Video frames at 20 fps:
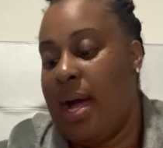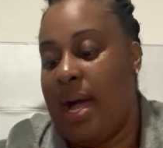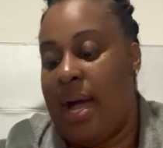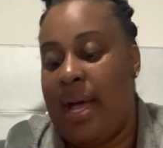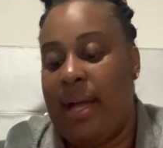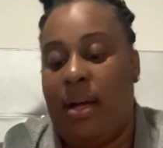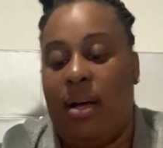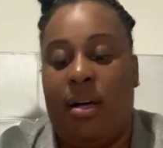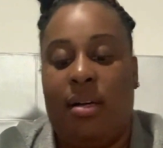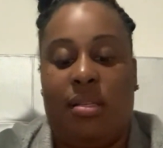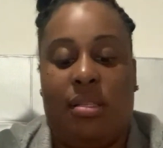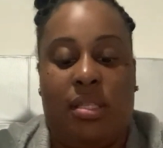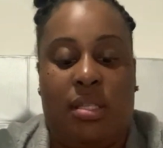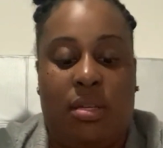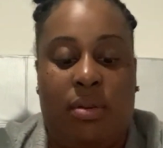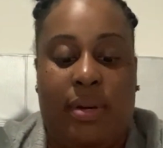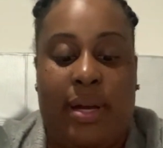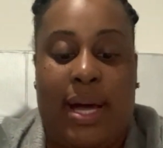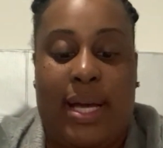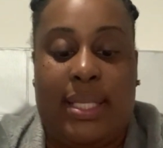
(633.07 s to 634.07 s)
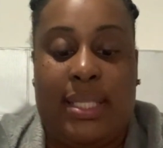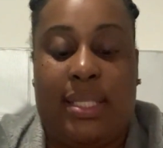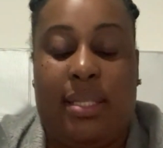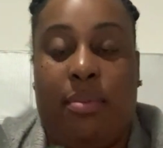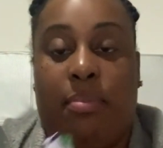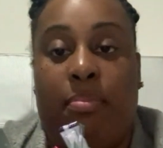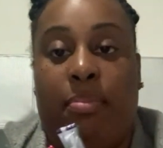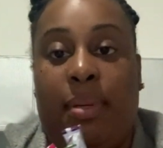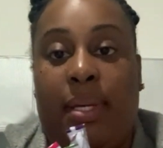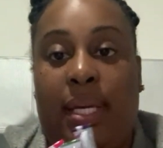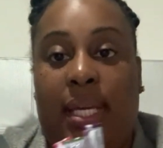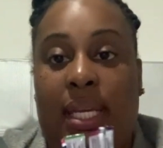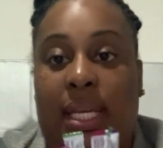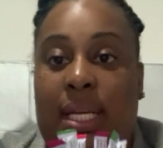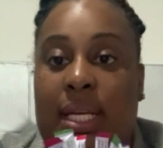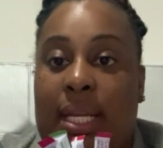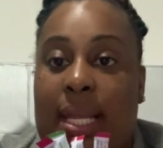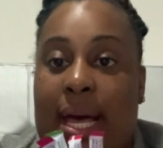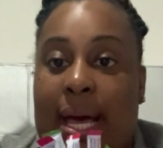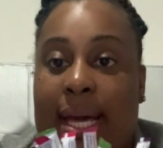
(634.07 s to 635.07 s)
I also got some
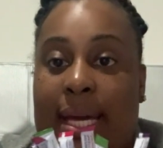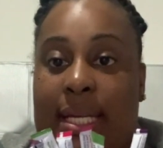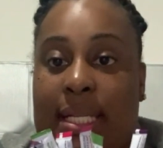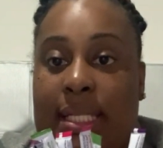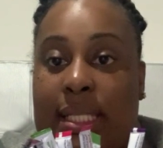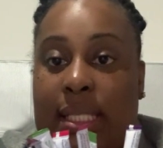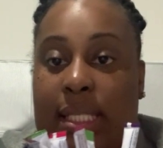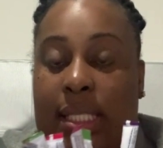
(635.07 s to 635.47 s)
Pedialyte.